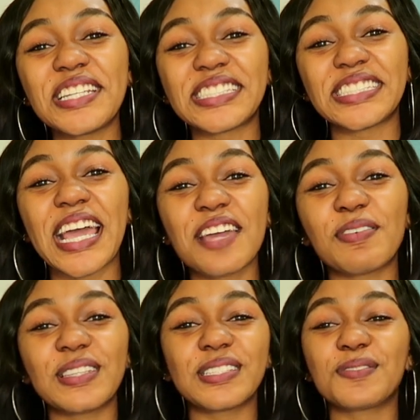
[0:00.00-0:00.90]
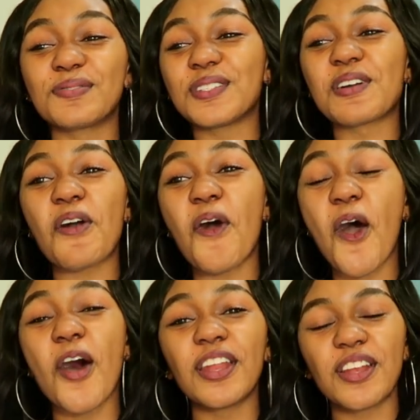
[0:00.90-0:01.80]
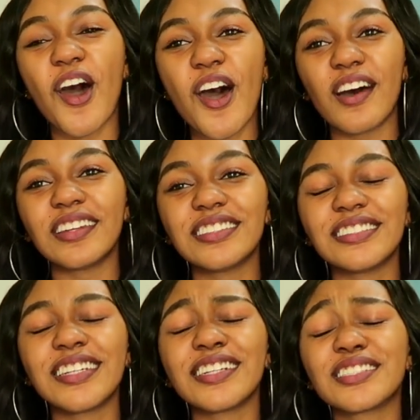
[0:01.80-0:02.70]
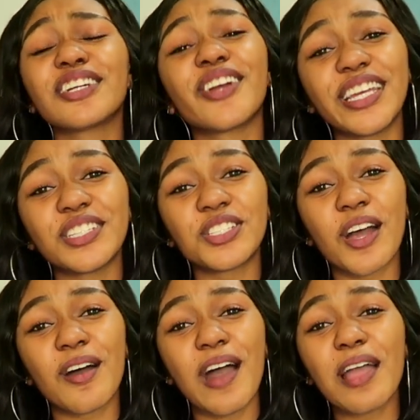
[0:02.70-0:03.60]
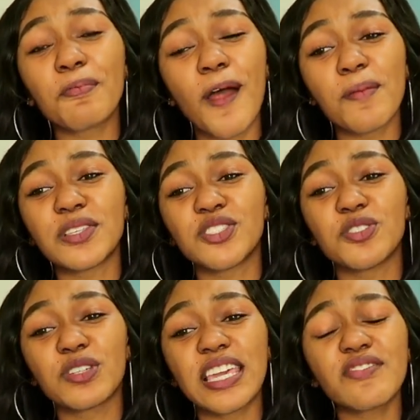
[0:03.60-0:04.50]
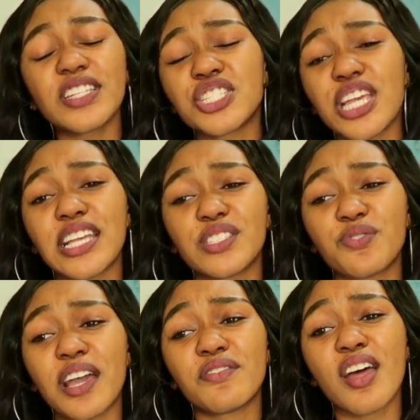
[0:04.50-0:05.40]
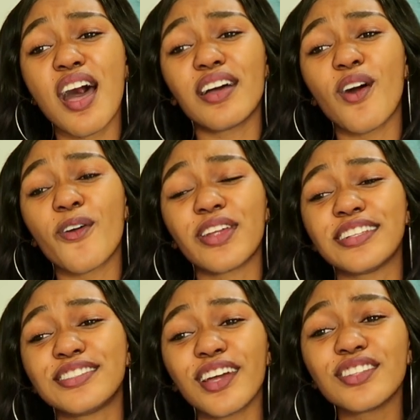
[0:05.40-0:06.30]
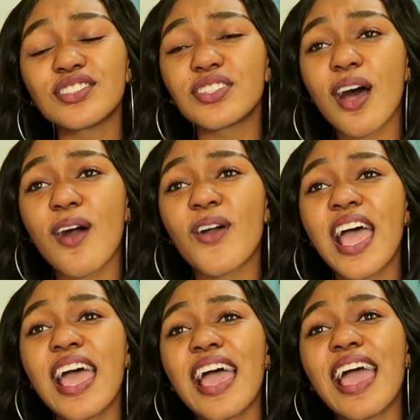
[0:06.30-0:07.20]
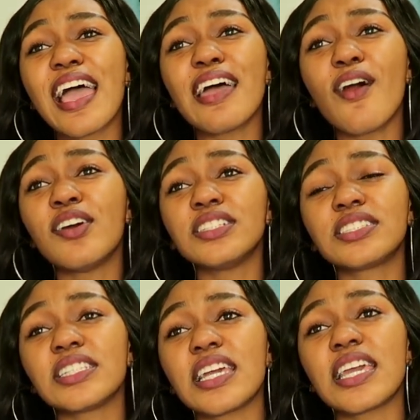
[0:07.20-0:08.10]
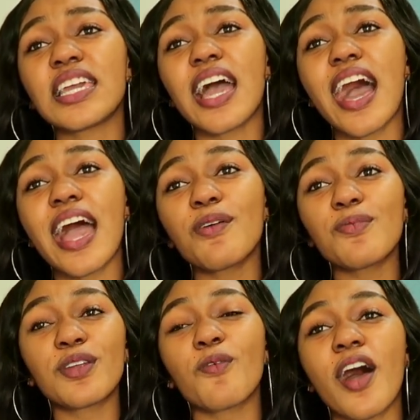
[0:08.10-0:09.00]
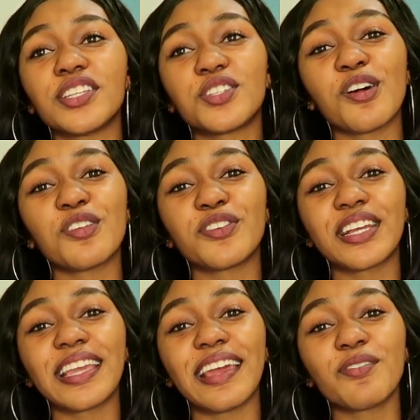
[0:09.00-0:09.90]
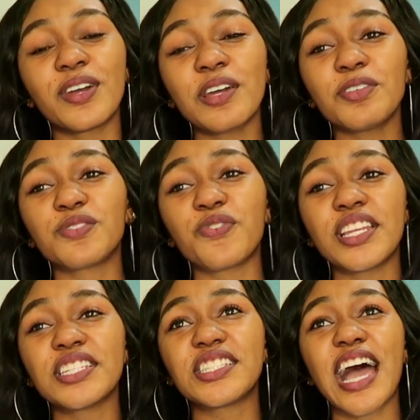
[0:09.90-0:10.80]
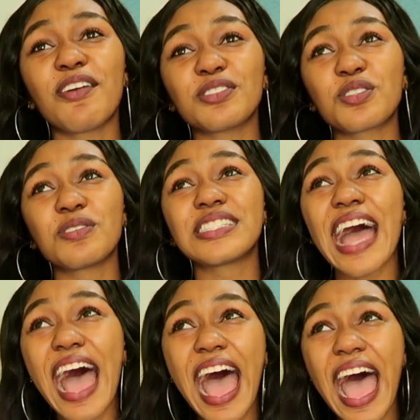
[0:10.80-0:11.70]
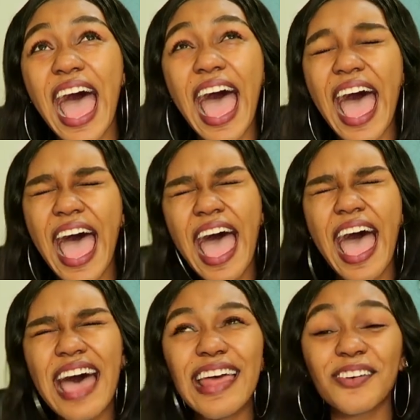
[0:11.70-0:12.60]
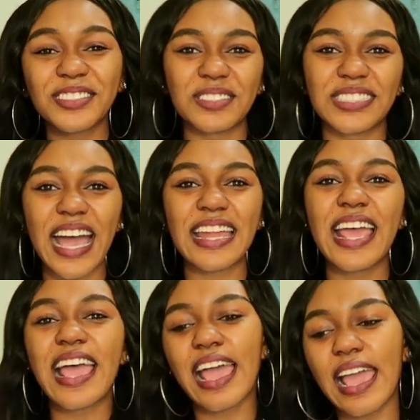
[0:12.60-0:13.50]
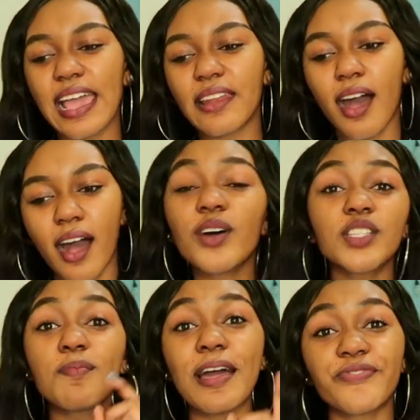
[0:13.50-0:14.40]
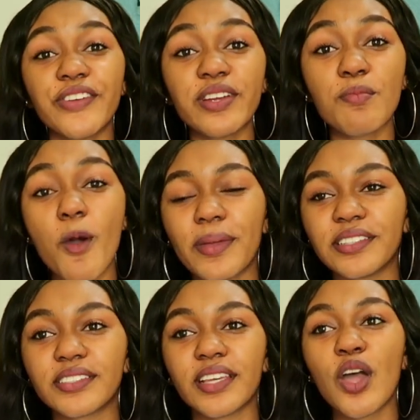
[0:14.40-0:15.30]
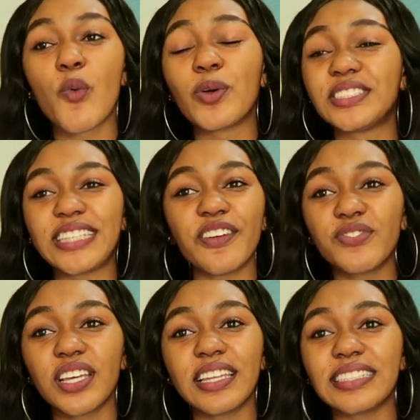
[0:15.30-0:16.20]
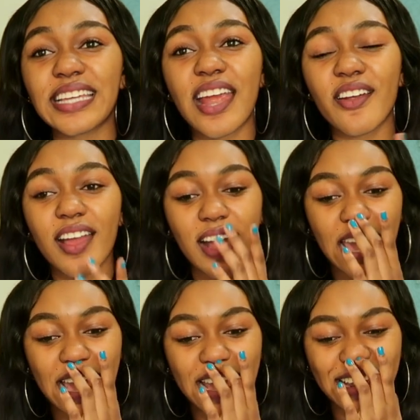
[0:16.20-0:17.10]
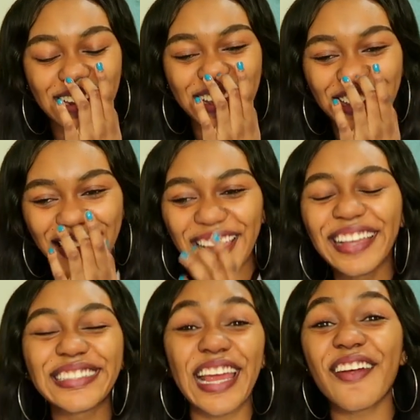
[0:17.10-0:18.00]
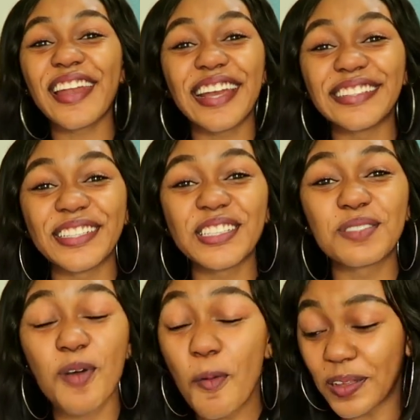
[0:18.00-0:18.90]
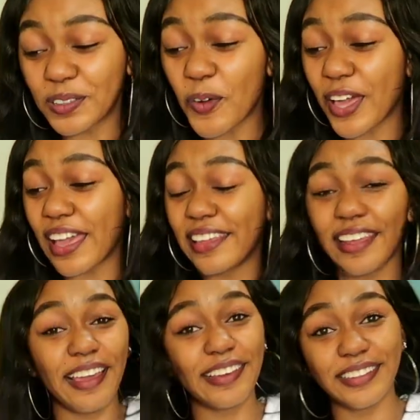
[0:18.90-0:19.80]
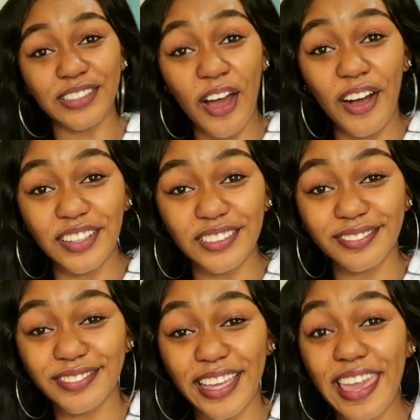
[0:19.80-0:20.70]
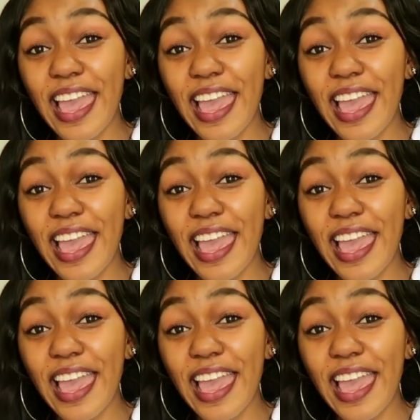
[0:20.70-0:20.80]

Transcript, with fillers: want to say, but this will go on and on. It's a great show, I promise you. Give it a chance if you have not already done so. And honestly, I want to watch it all over again. When it was finished, I was so sad. I was so sad. And also, my favorite moments was definitely Tara and Adil's moments. Okay, like, y'all, the